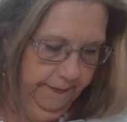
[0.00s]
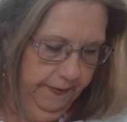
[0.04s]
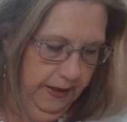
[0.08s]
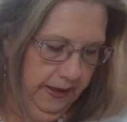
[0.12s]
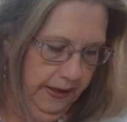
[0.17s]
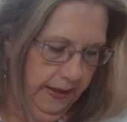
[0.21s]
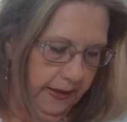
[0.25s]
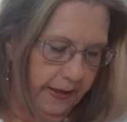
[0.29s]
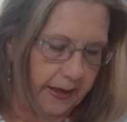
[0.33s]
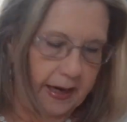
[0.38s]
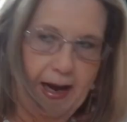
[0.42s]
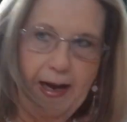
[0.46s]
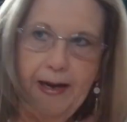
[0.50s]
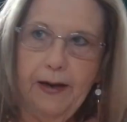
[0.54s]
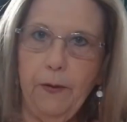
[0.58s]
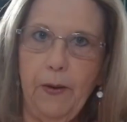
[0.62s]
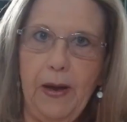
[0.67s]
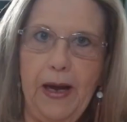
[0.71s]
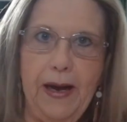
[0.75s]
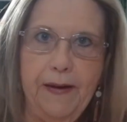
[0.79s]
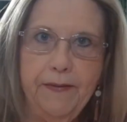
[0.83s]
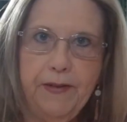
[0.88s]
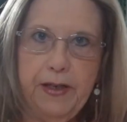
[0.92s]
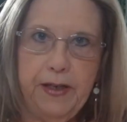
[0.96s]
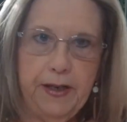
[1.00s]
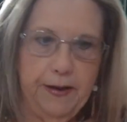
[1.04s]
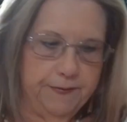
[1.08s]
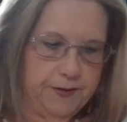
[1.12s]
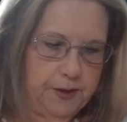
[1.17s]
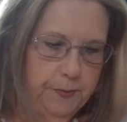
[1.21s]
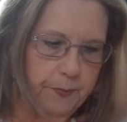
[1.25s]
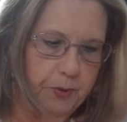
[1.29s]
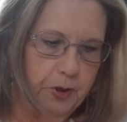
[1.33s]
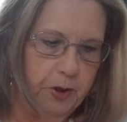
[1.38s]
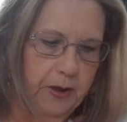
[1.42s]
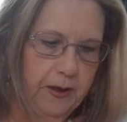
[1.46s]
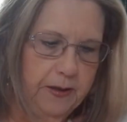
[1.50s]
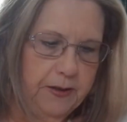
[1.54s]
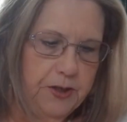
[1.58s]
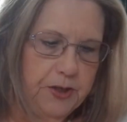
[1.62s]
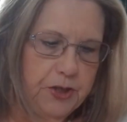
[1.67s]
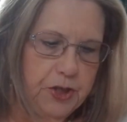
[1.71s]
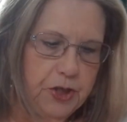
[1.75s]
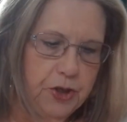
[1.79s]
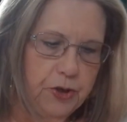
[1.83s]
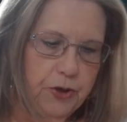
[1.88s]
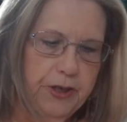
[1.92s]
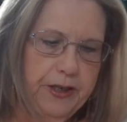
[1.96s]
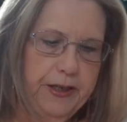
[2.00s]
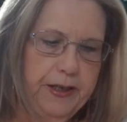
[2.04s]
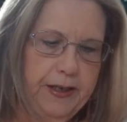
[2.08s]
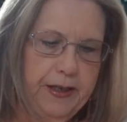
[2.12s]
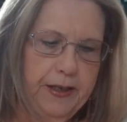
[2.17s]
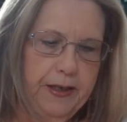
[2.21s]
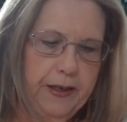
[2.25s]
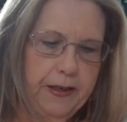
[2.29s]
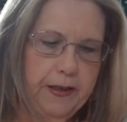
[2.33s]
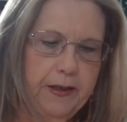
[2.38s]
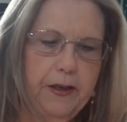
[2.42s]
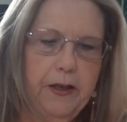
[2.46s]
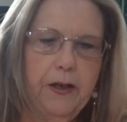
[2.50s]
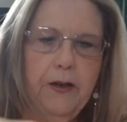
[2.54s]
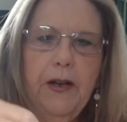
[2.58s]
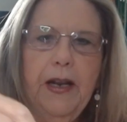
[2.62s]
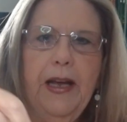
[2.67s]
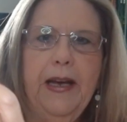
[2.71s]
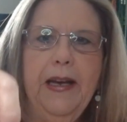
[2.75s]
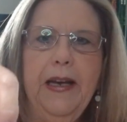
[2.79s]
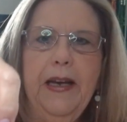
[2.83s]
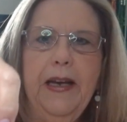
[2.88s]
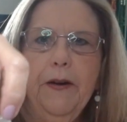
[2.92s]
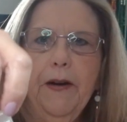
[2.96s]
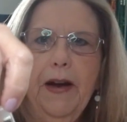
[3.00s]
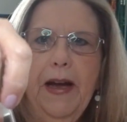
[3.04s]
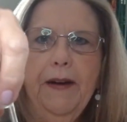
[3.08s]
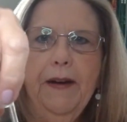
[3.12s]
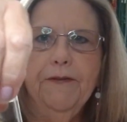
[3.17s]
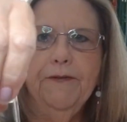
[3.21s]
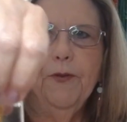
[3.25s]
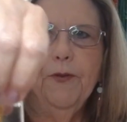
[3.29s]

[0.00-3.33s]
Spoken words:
that I don't have enough to put on a string, like here, I have